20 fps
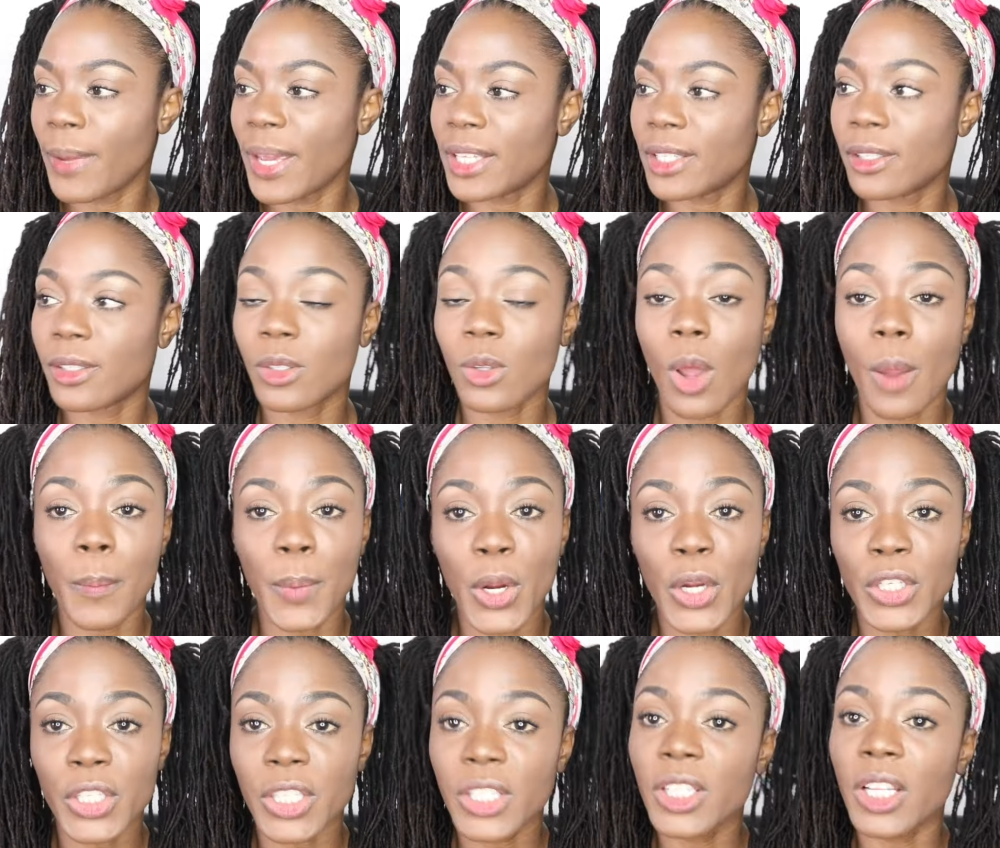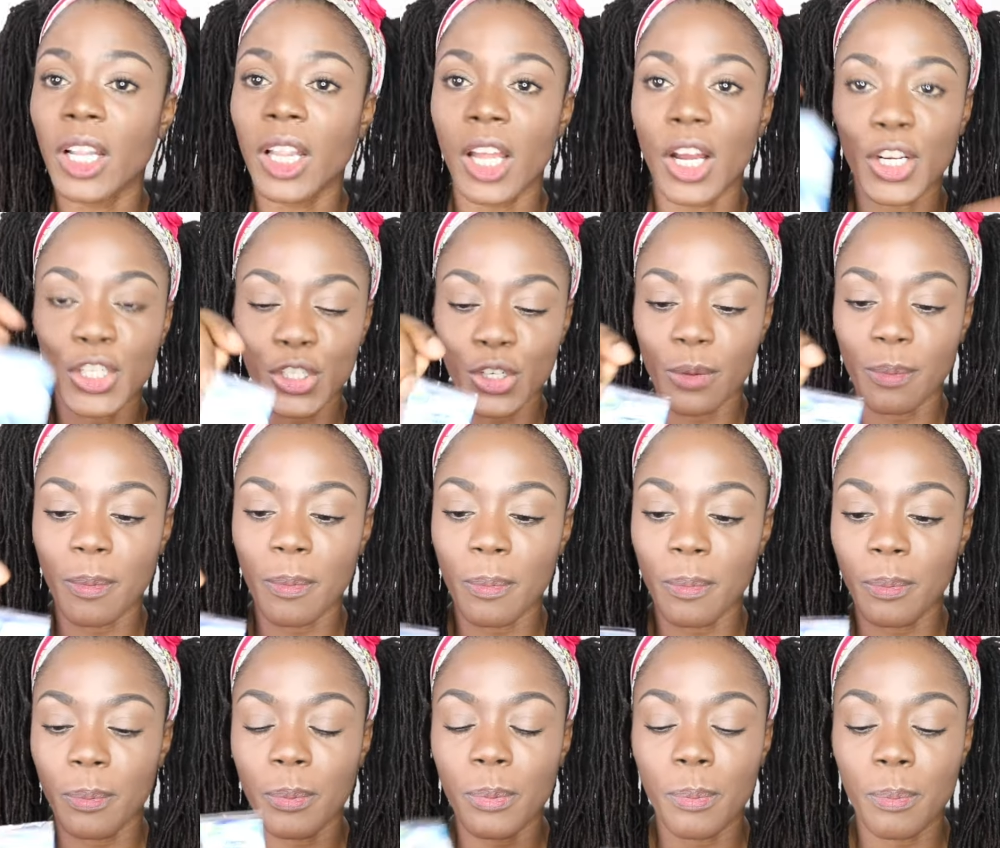basis, so I purchased the larger
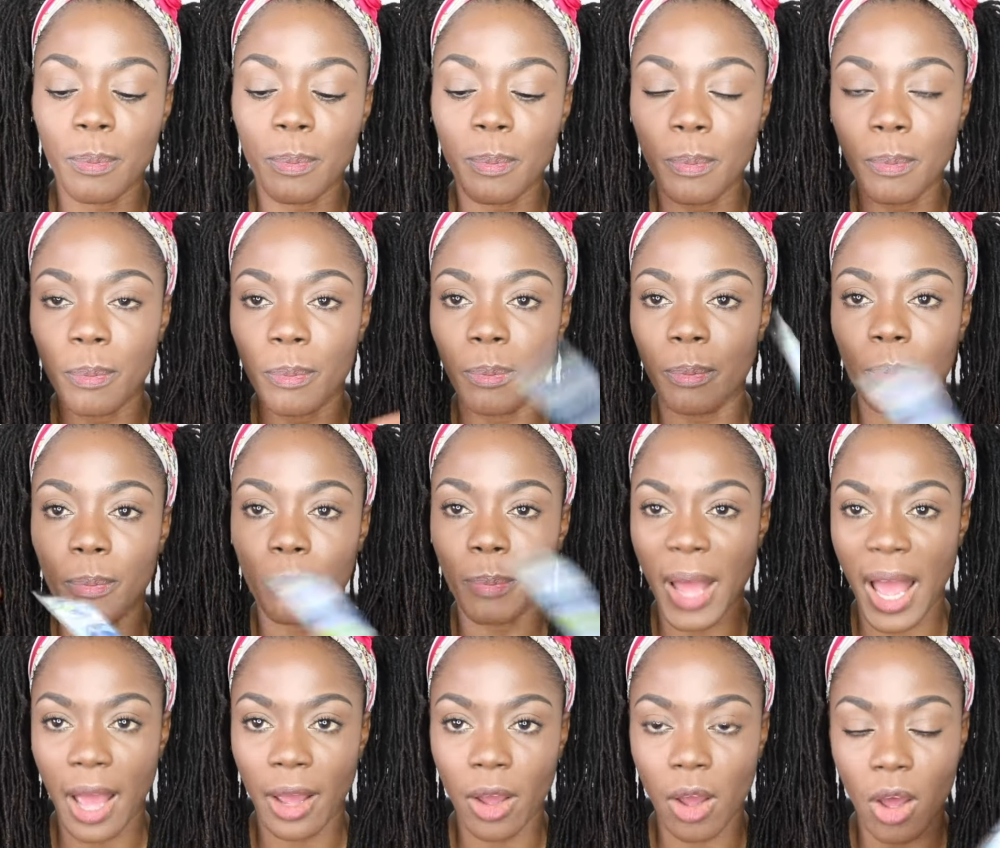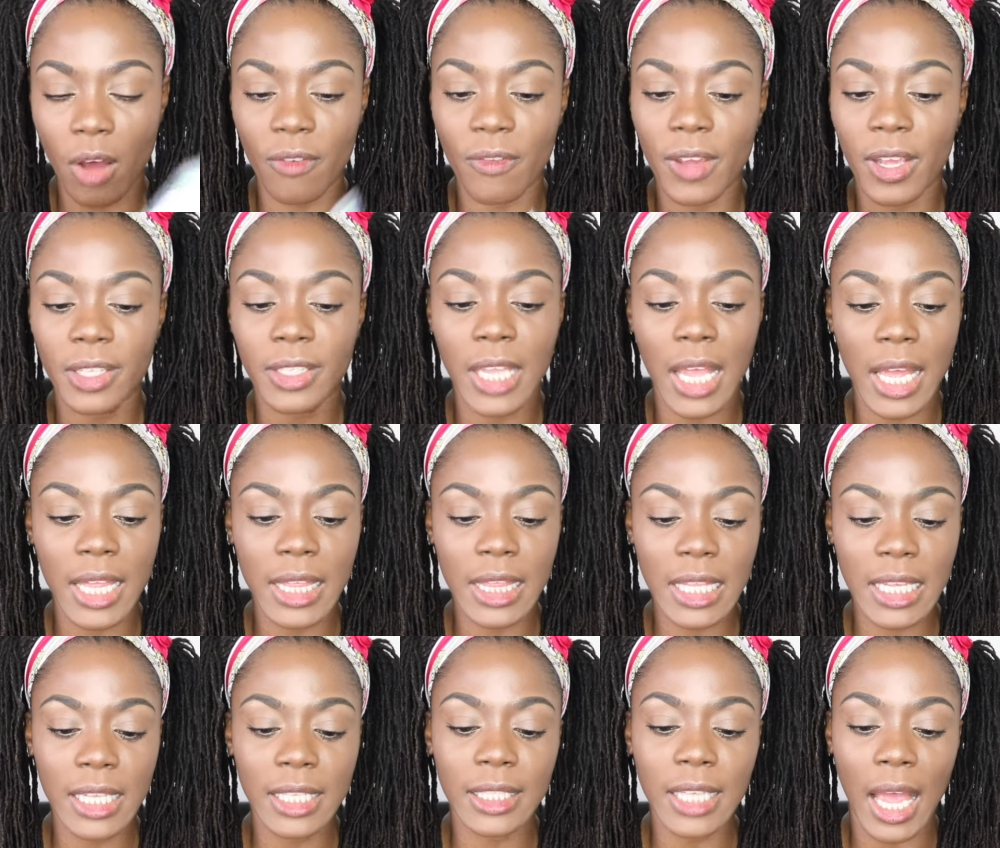pack of it, and
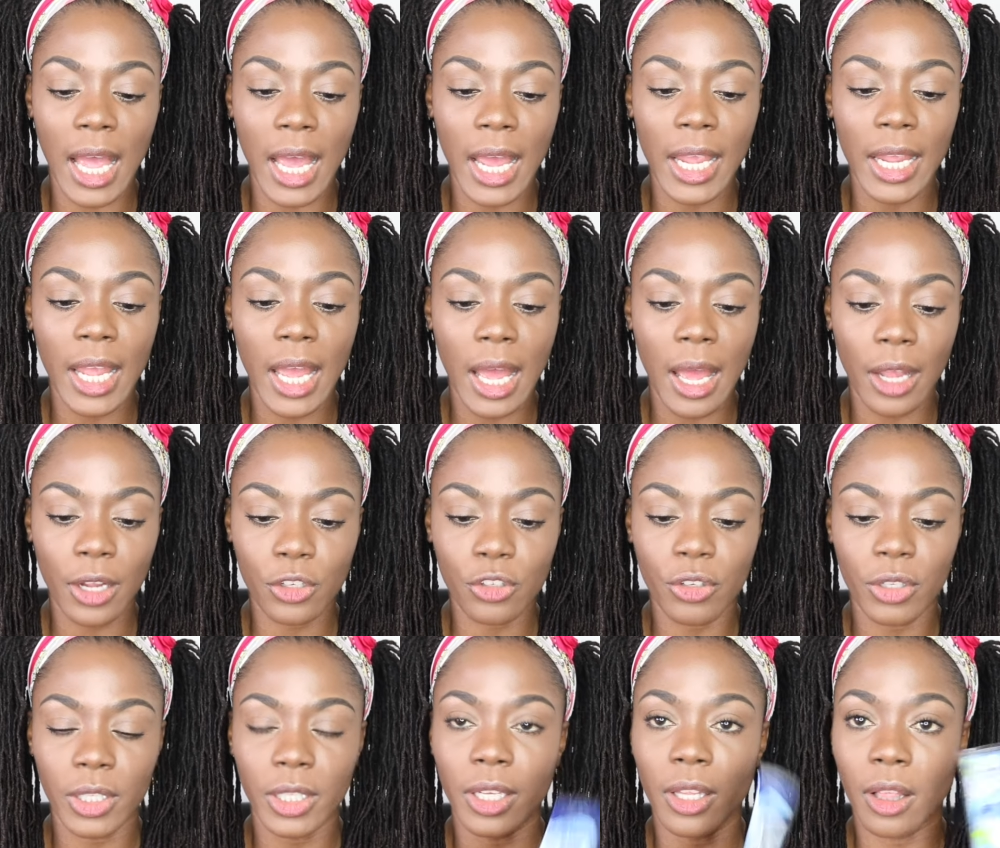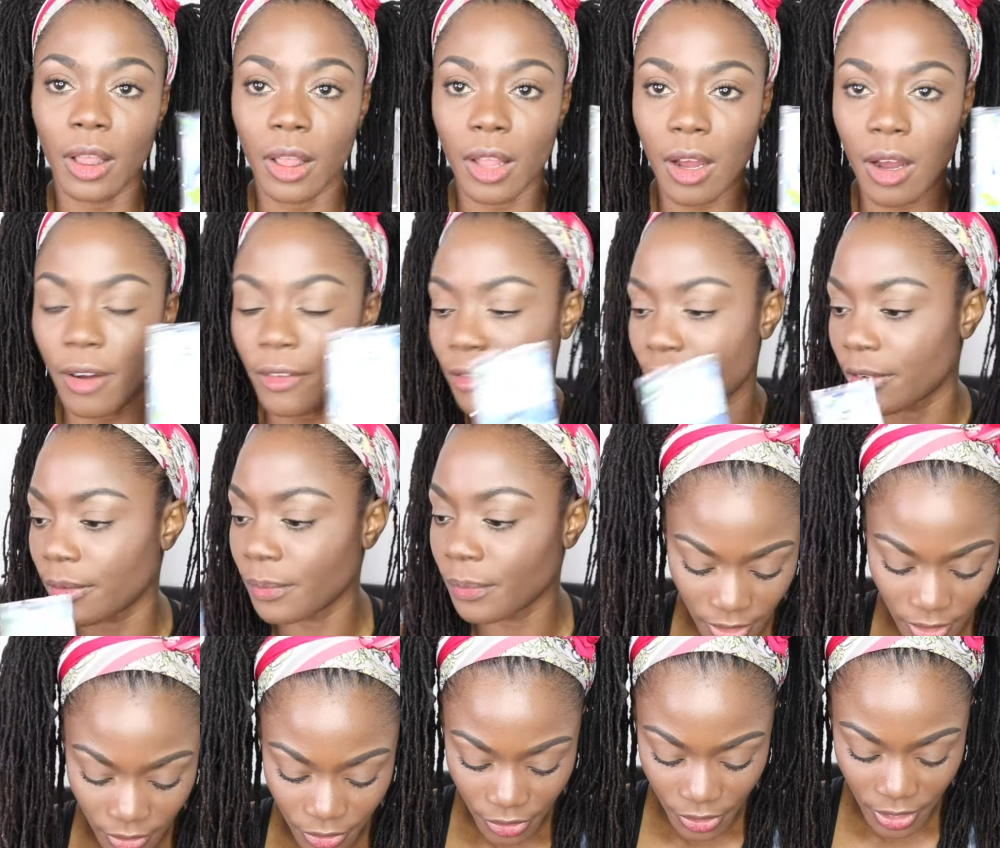these I actually love.
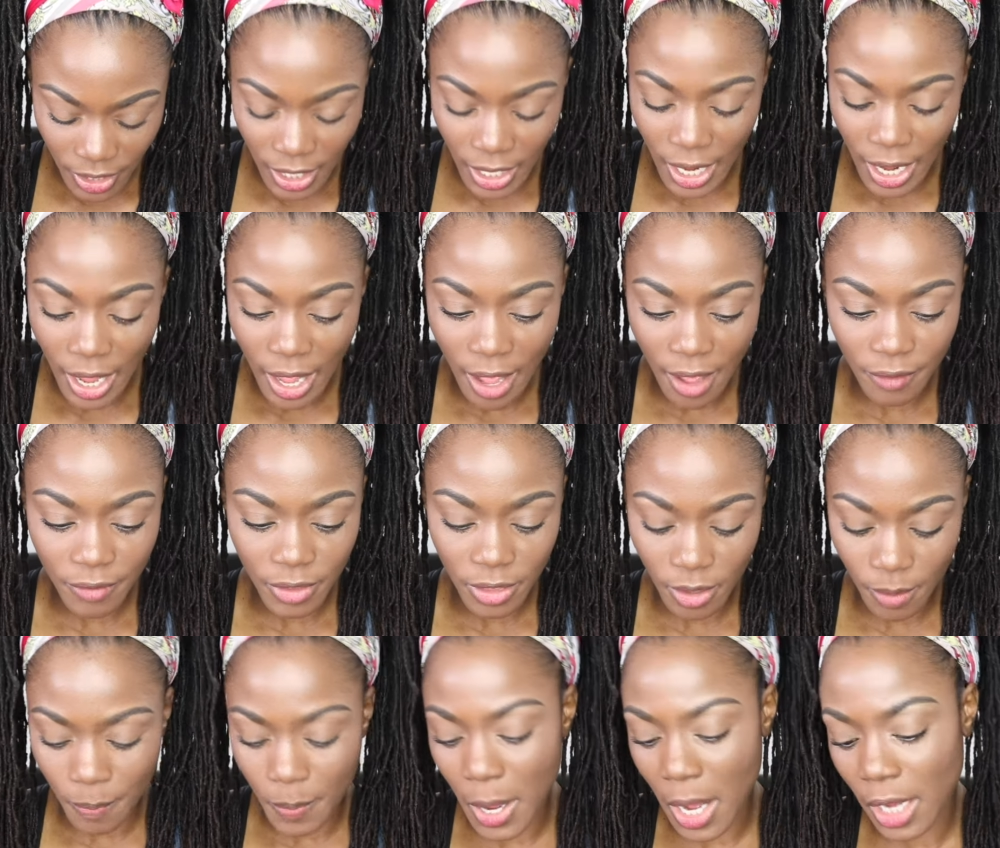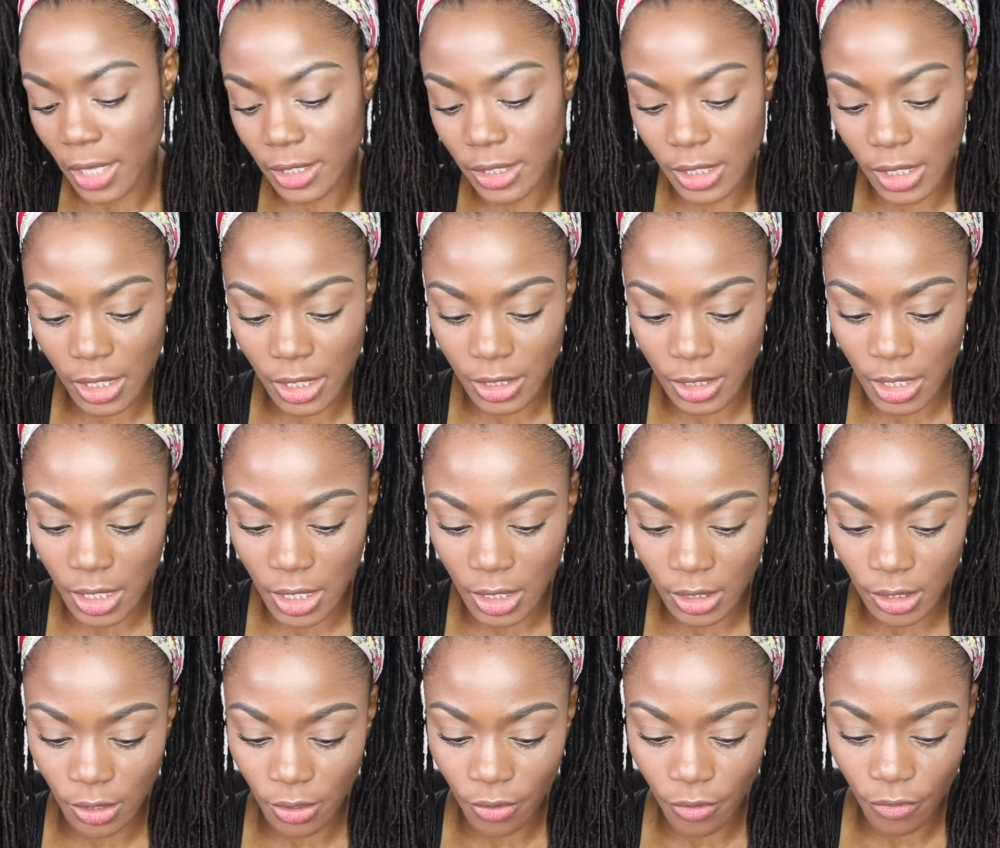Another thing that I have in the box, it
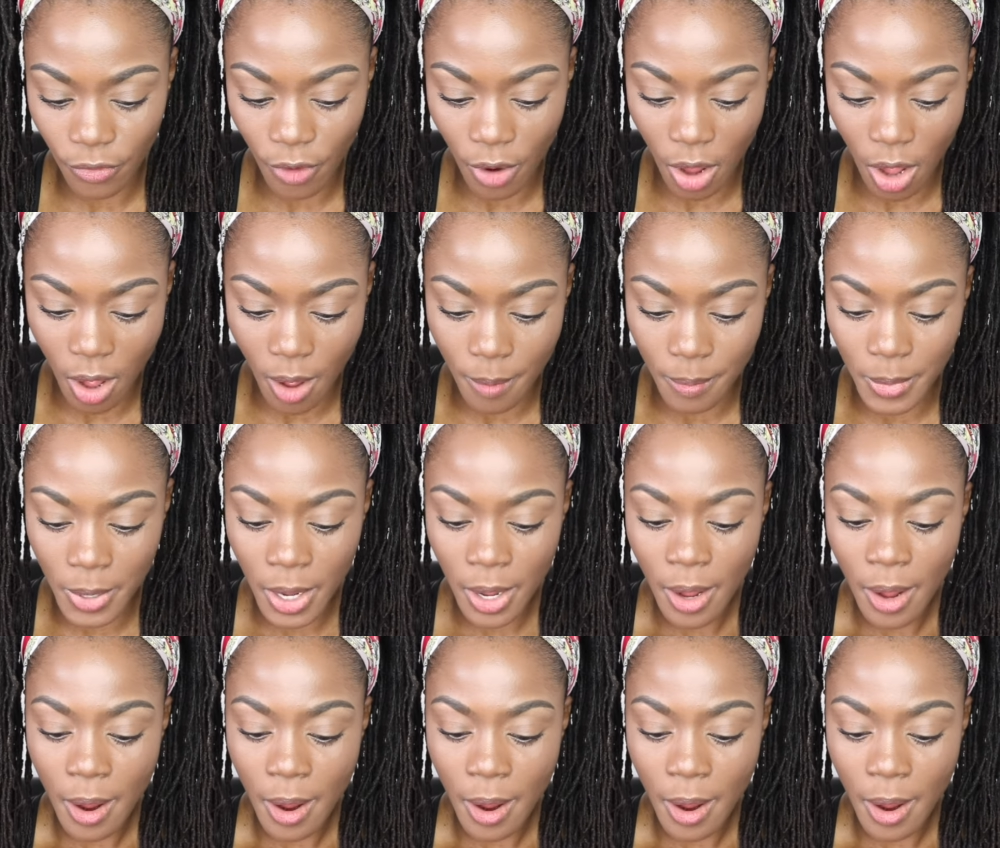is from